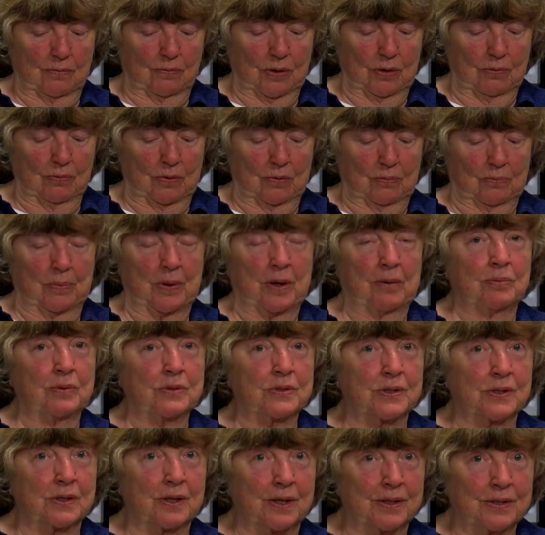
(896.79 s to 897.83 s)
We will
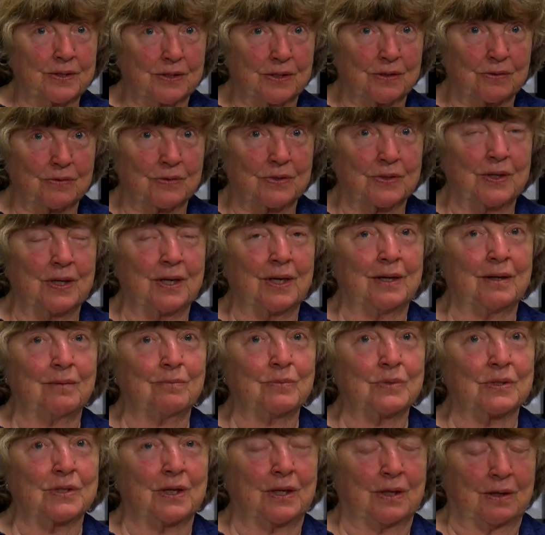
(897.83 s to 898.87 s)
publicize those
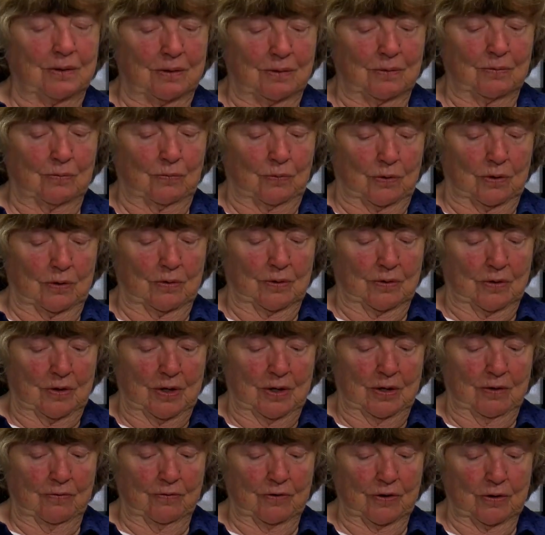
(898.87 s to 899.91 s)
names, and we're
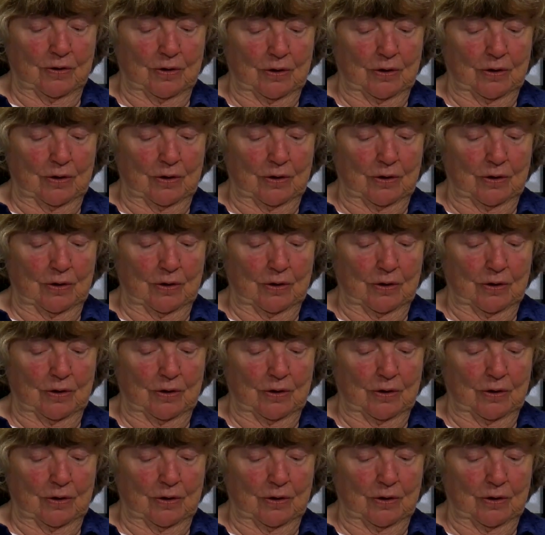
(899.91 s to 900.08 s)
very